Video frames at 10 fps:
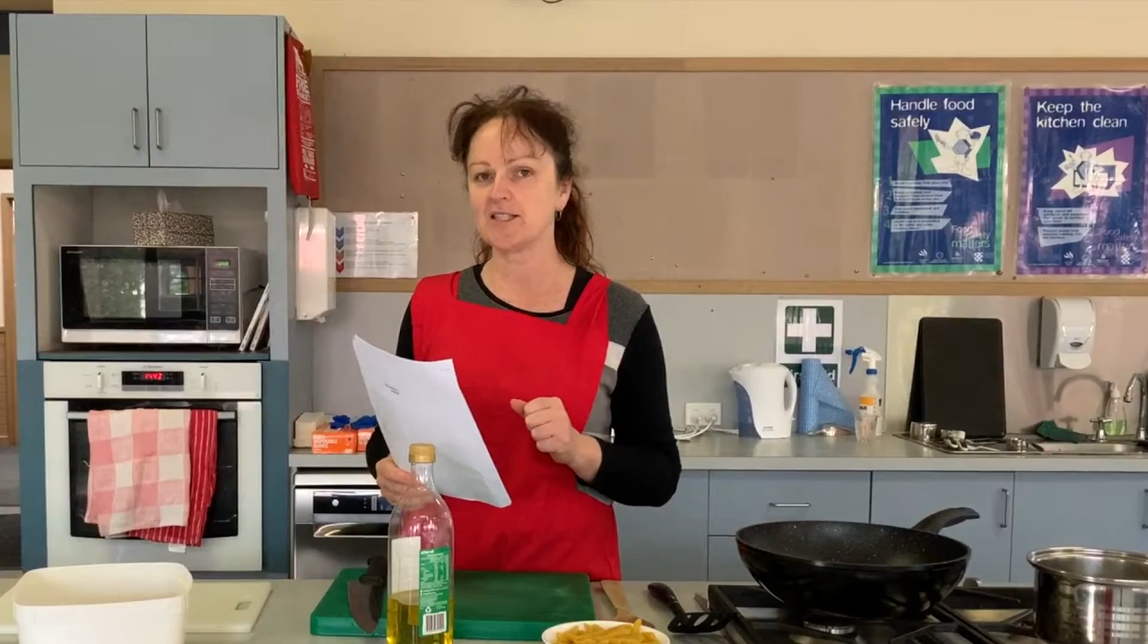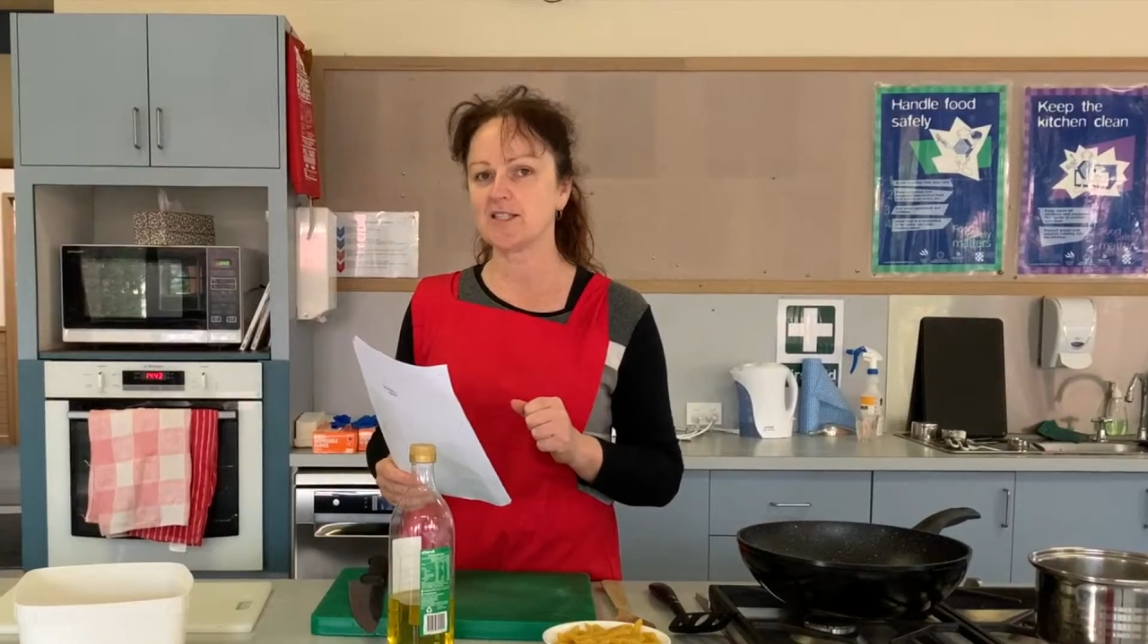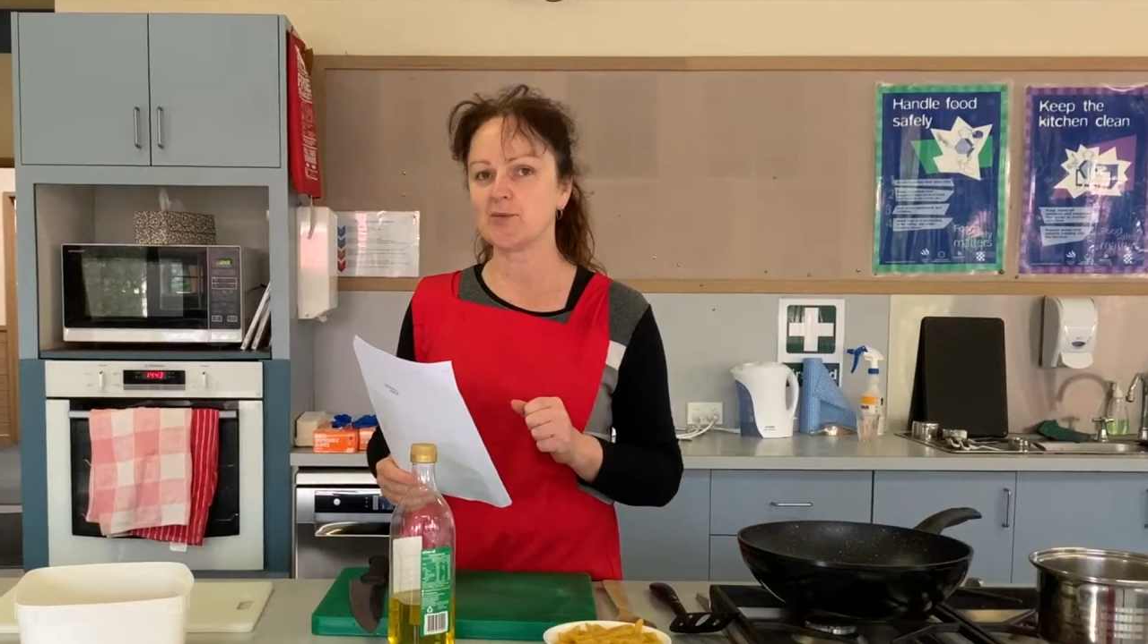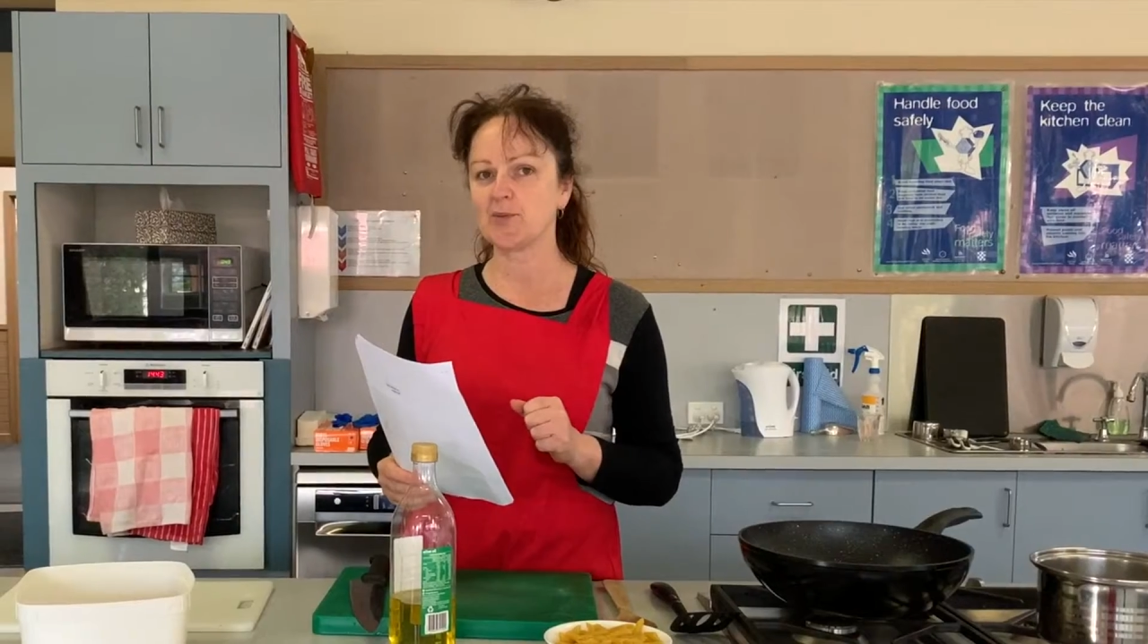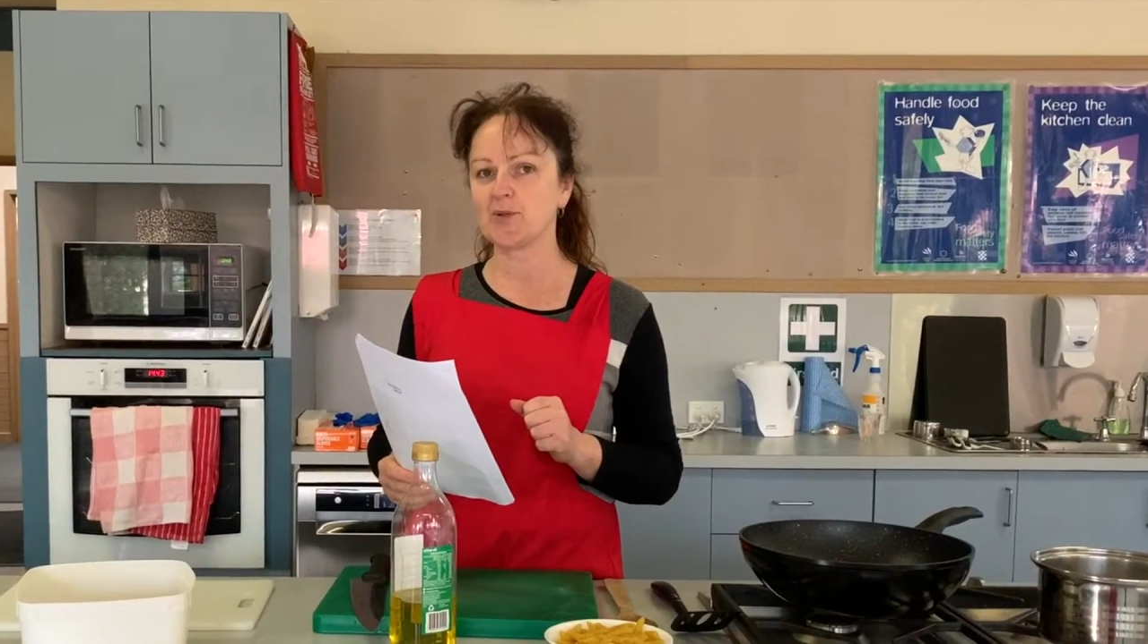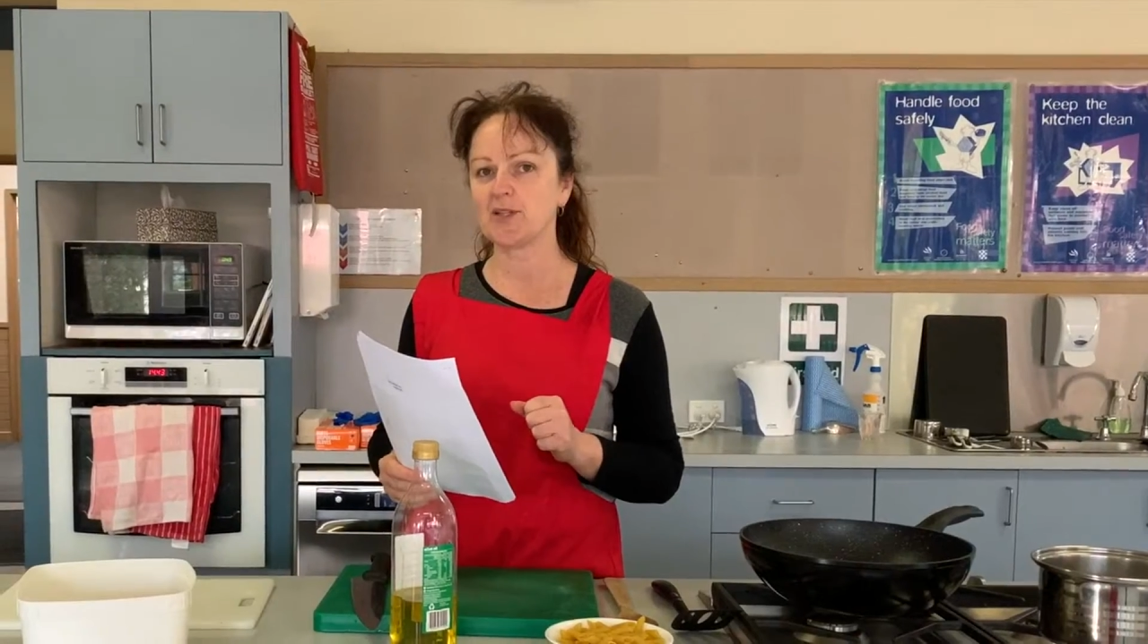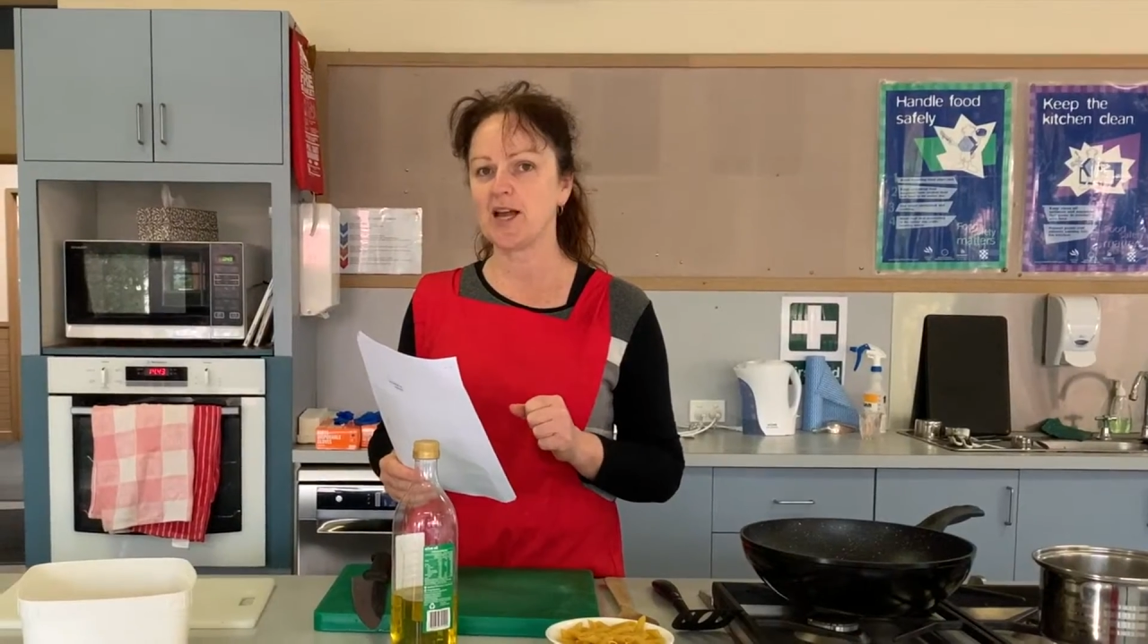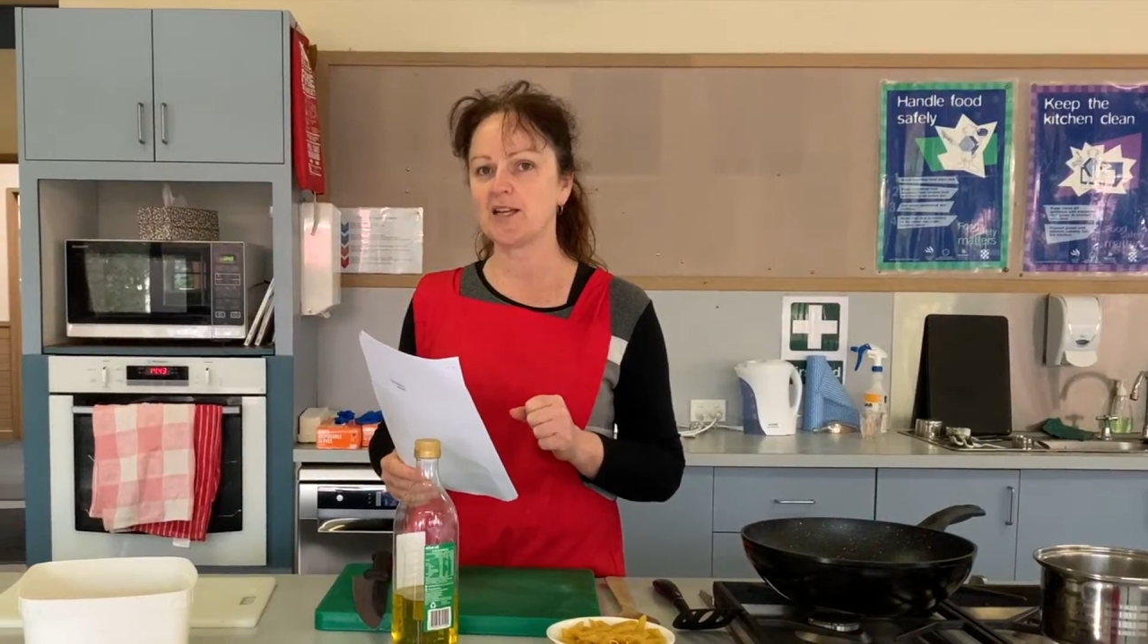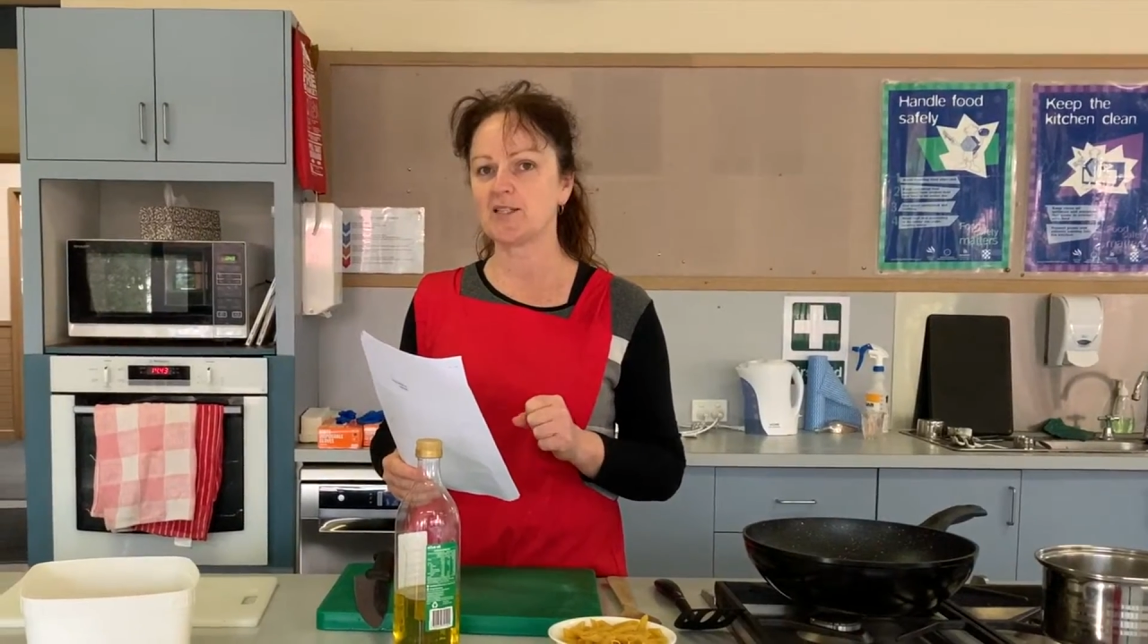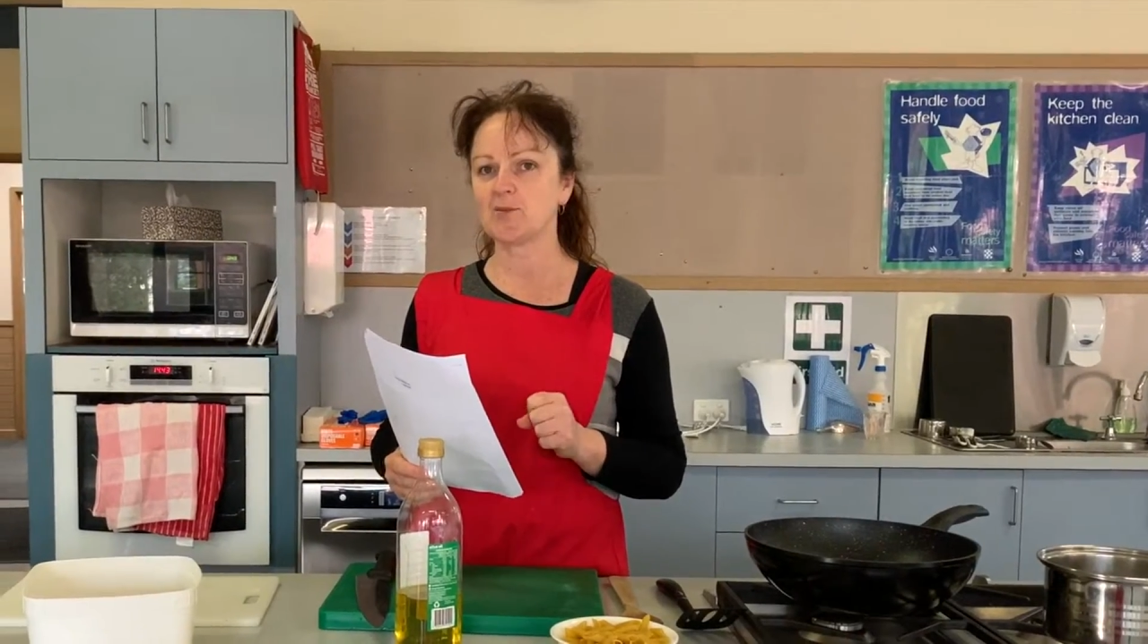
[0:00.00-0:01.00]
simple
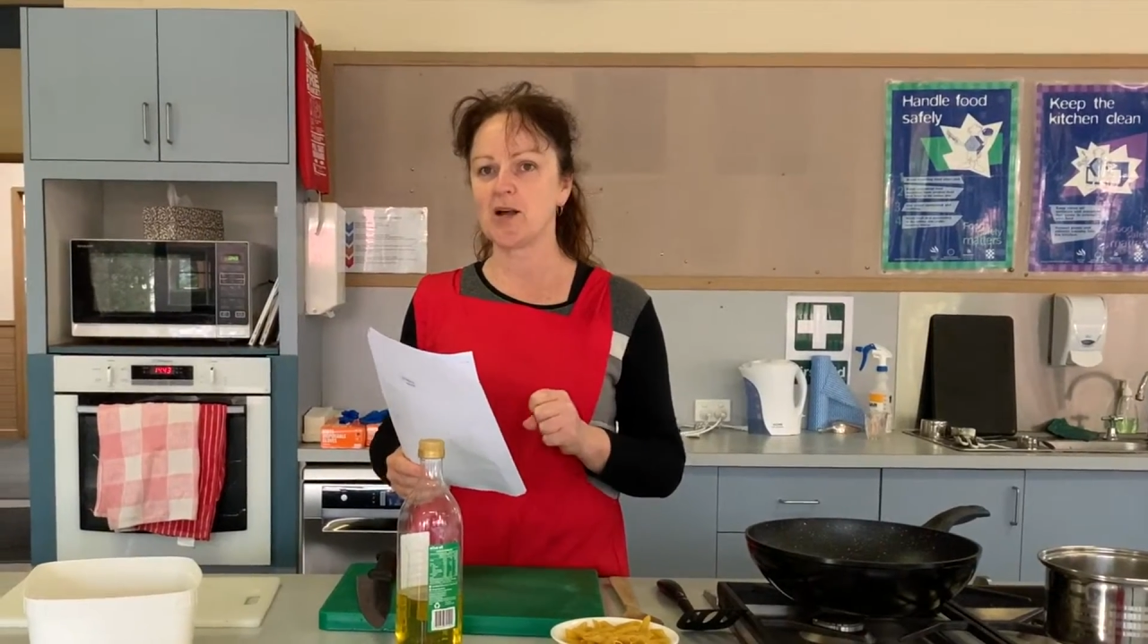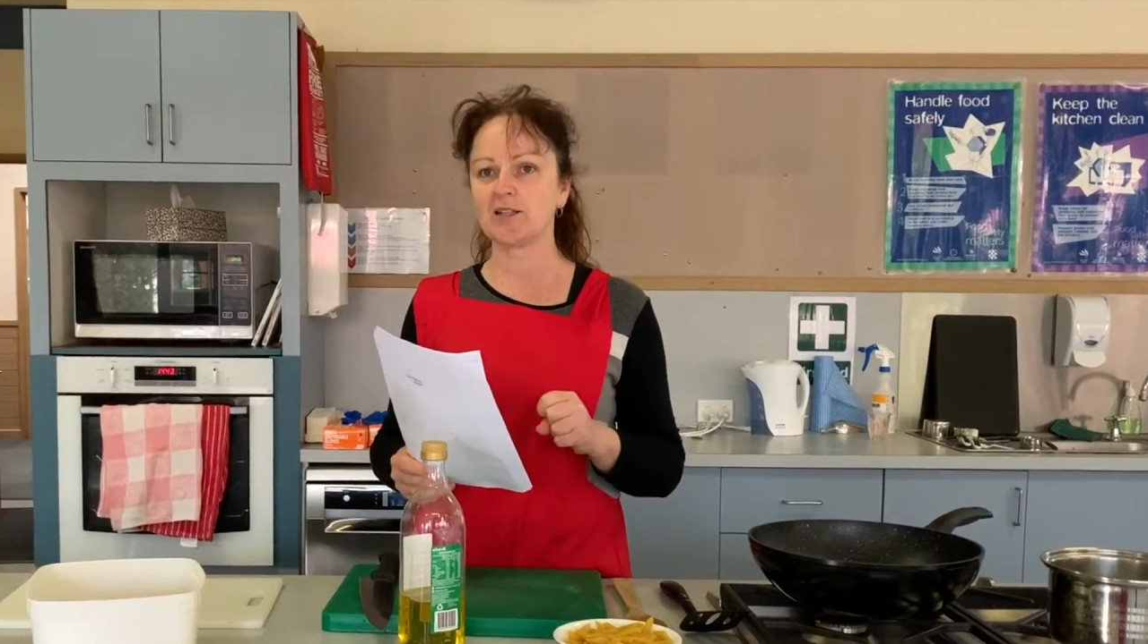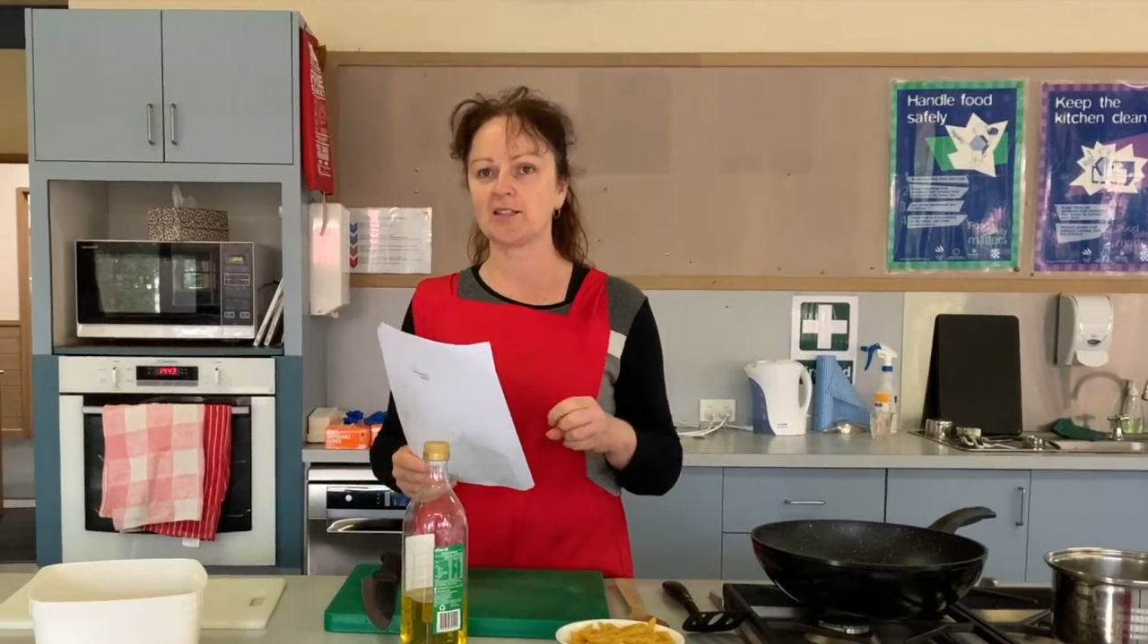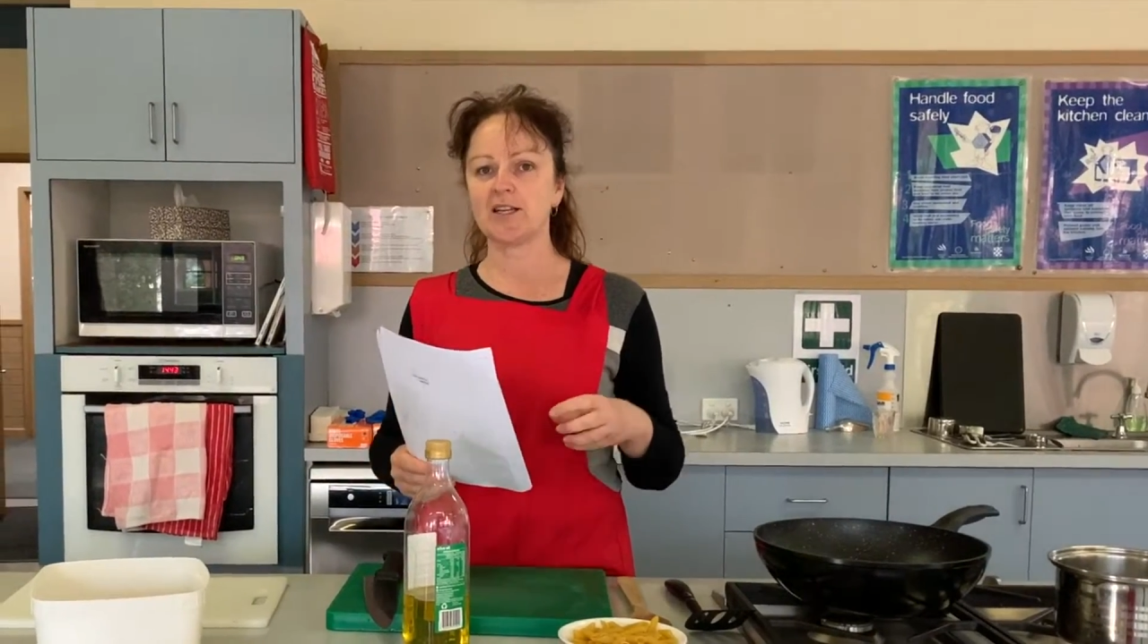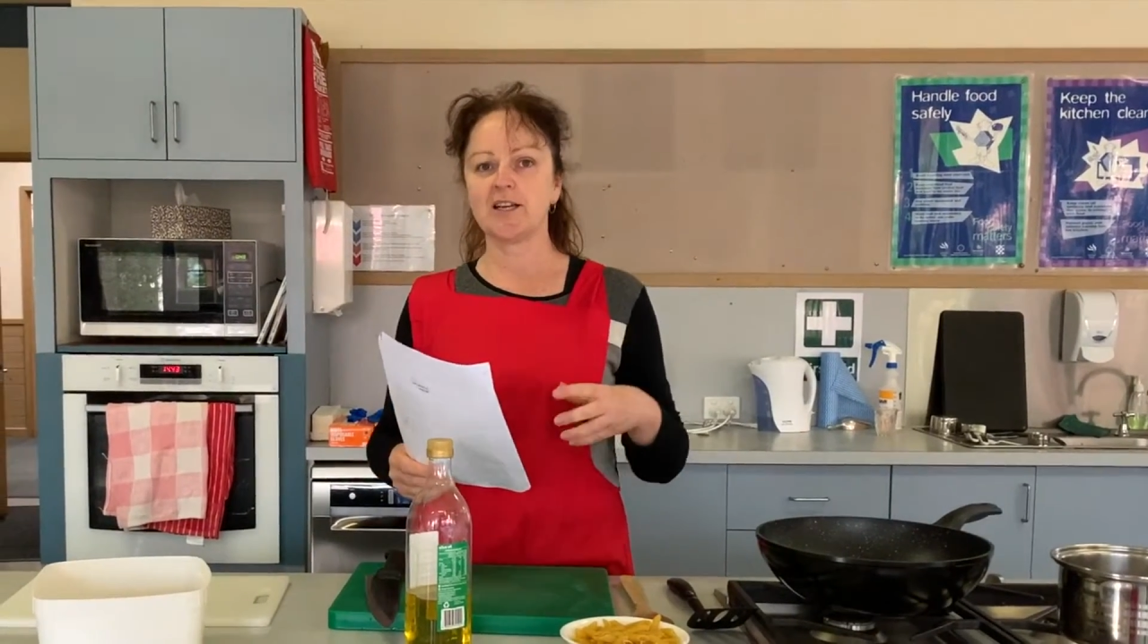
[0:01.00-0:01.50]
as well.